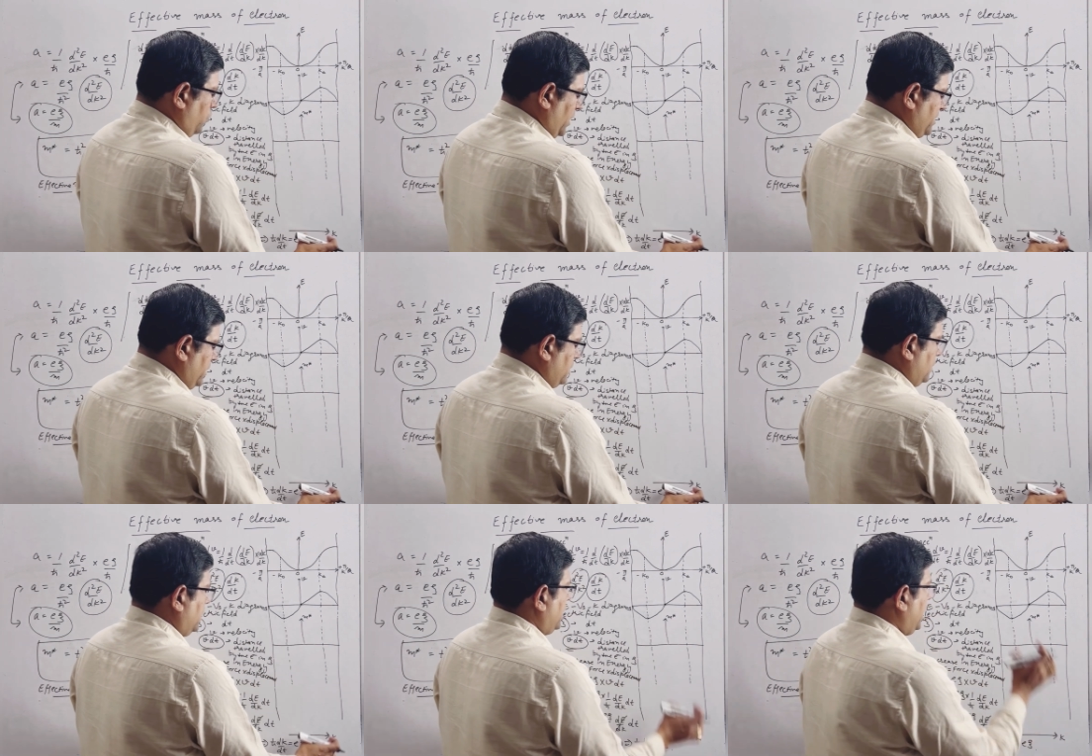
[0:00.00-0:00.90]
versus
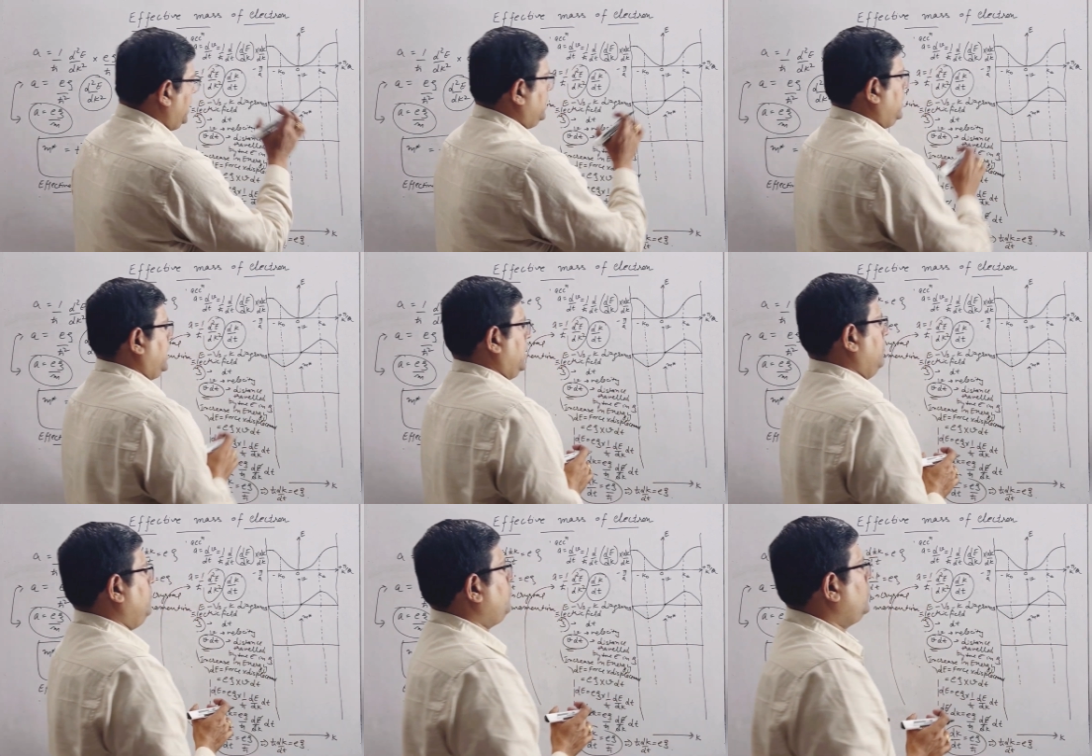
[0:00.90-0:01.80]
k diagram.
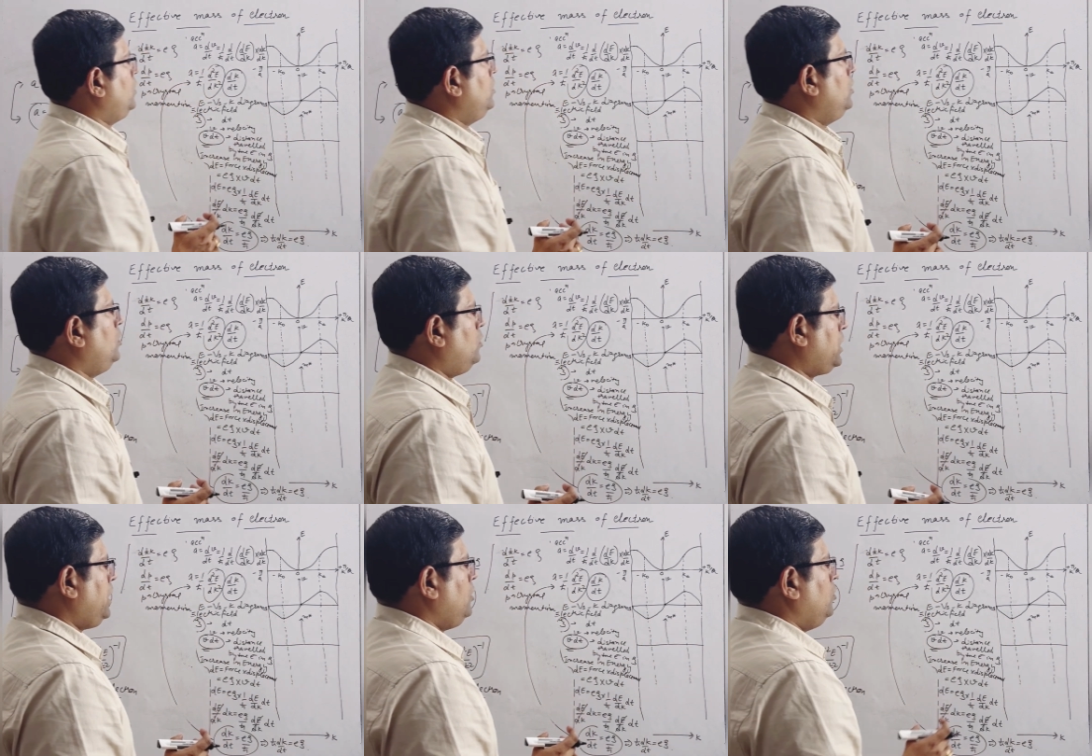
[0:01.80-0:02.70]

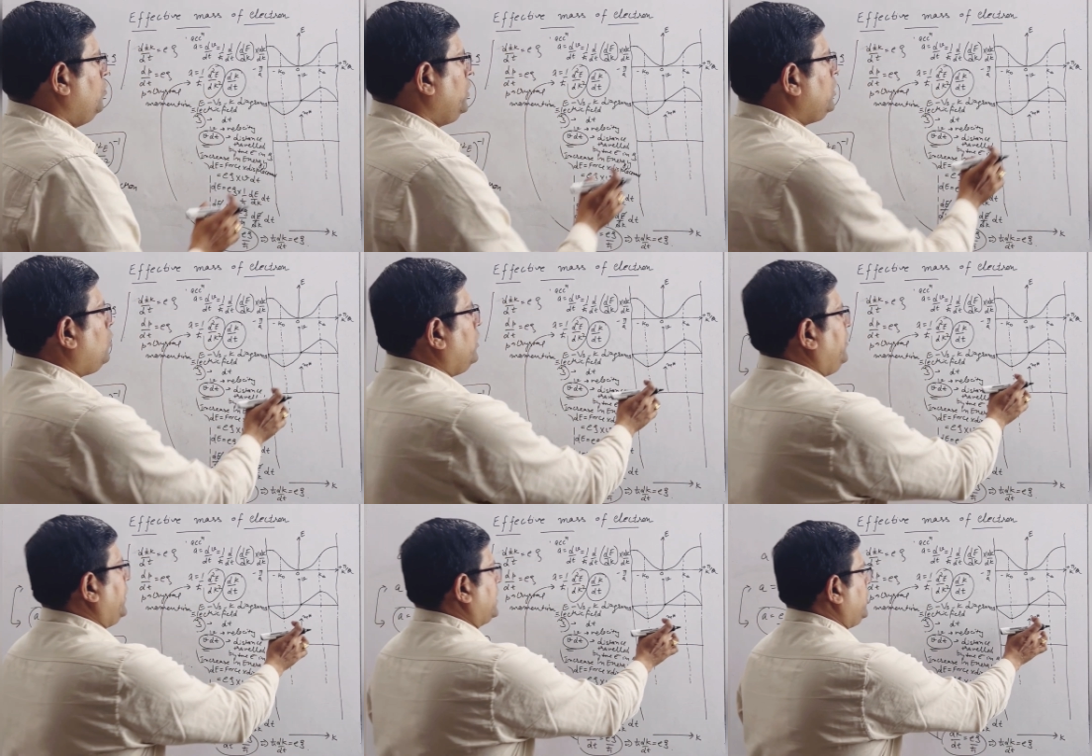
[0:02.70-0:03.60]
Okay, we know
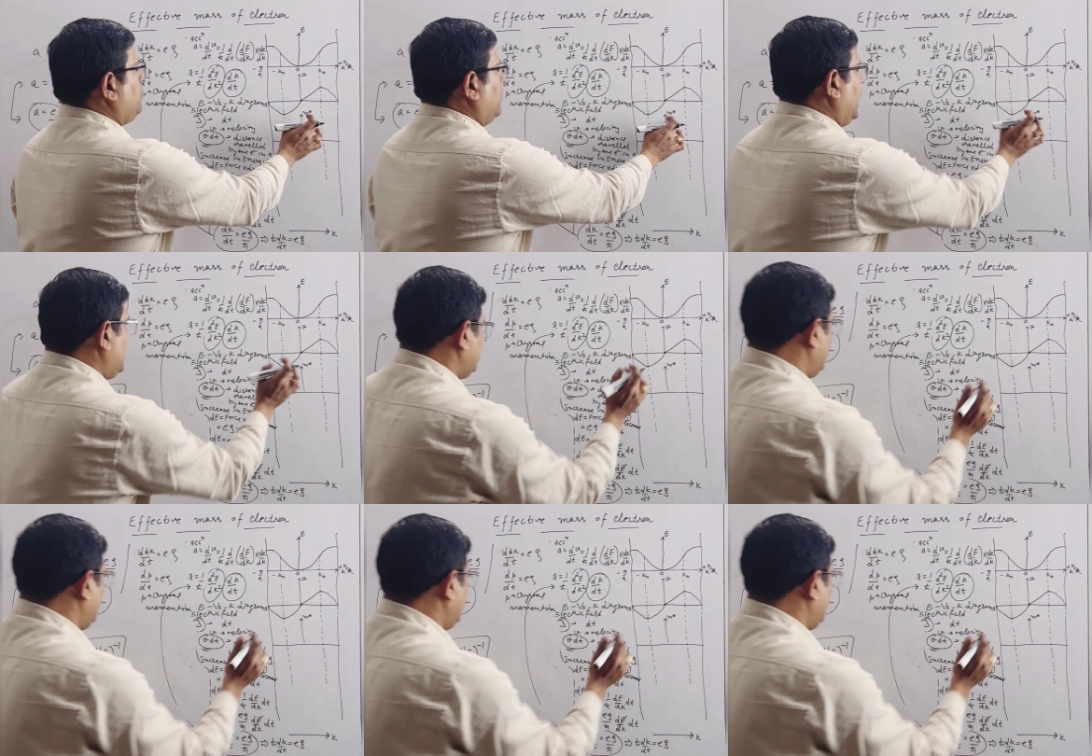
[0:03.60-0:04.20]
effective mass